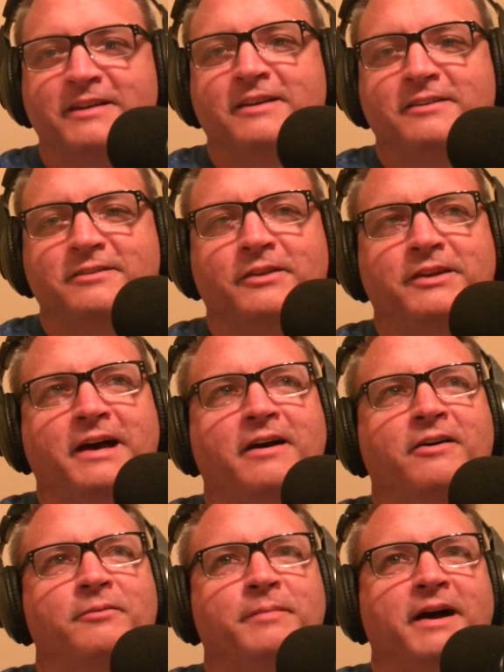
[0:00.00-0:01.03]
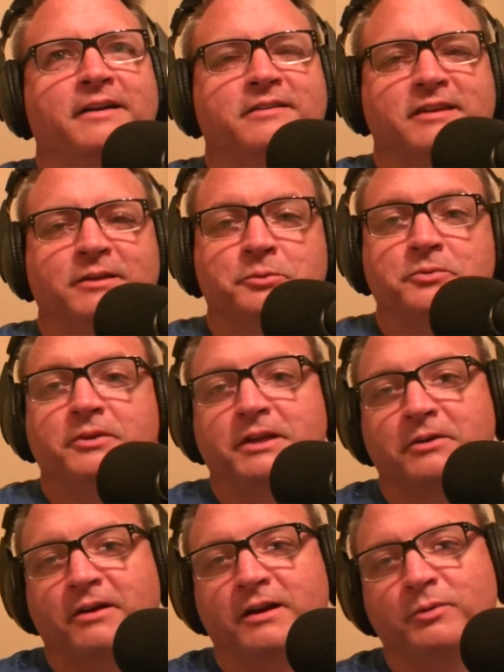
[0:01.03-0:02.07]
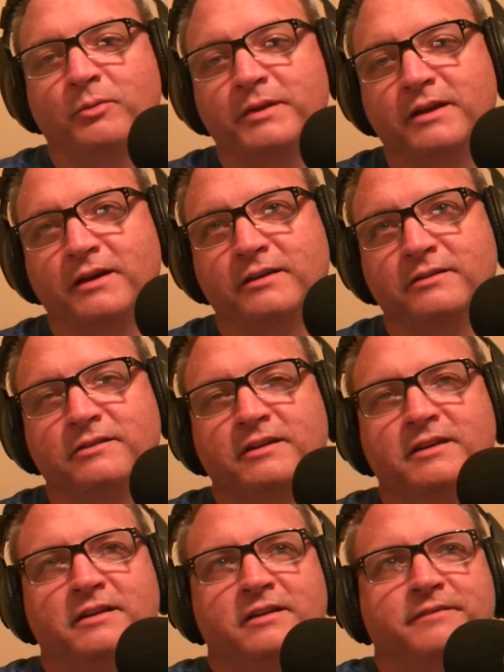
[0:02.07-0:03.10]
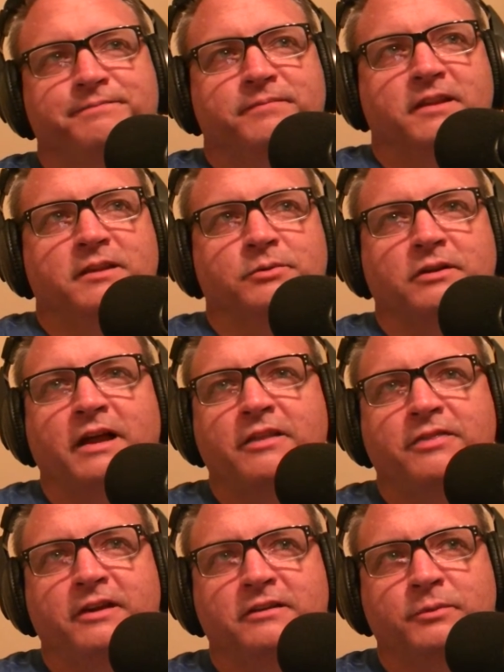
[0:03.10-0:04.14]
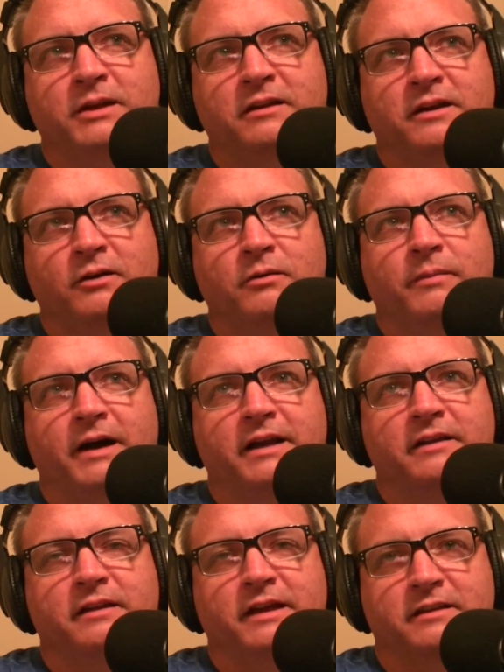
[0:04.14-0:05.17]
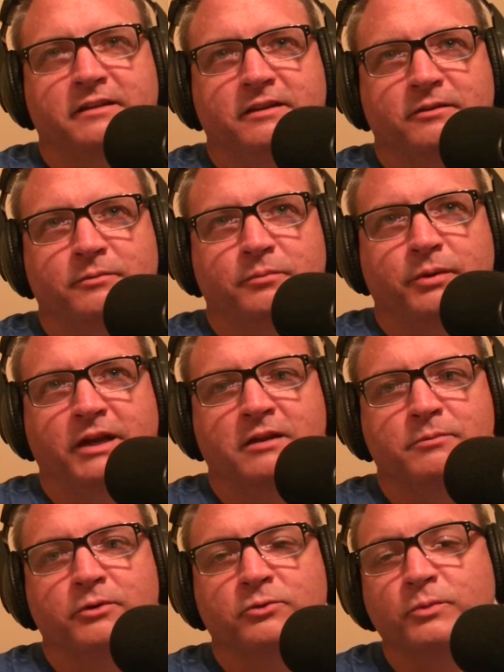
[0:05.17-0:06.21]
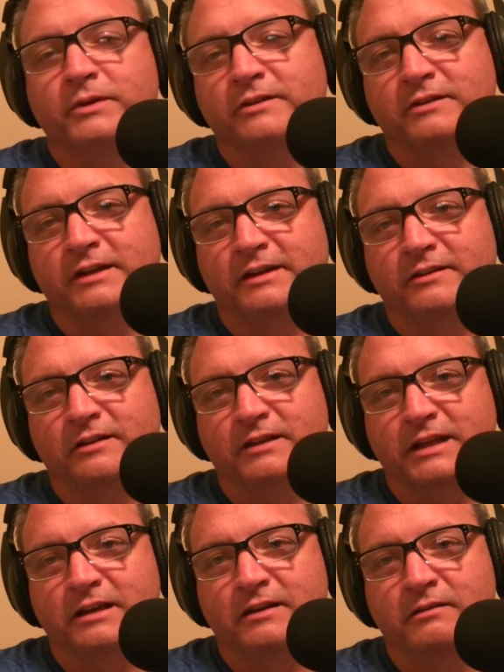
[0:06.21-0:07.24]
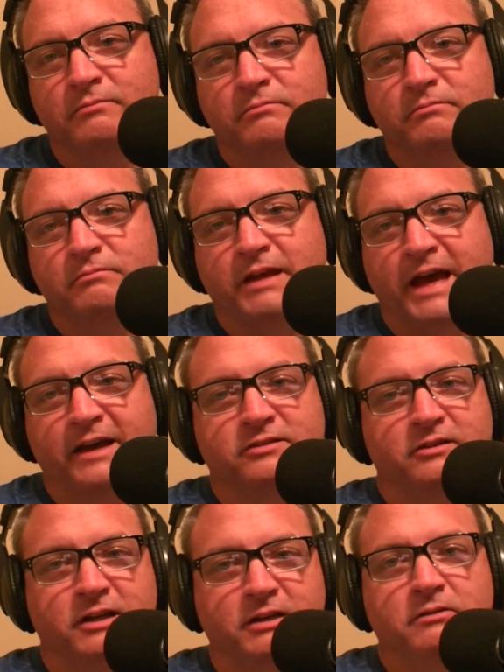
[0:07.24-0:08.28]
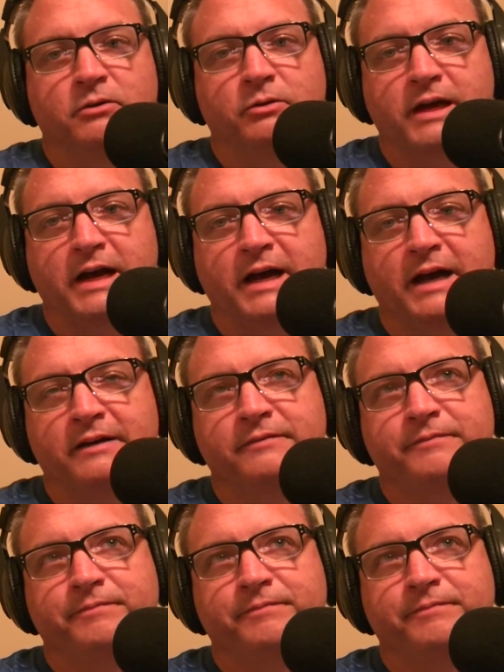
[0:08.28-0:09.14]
So the Die Hard behind the scenes was really incredible because there were a lot of things that we didn't know about it, like bringing Bruce Willis in as a lead action hero guy.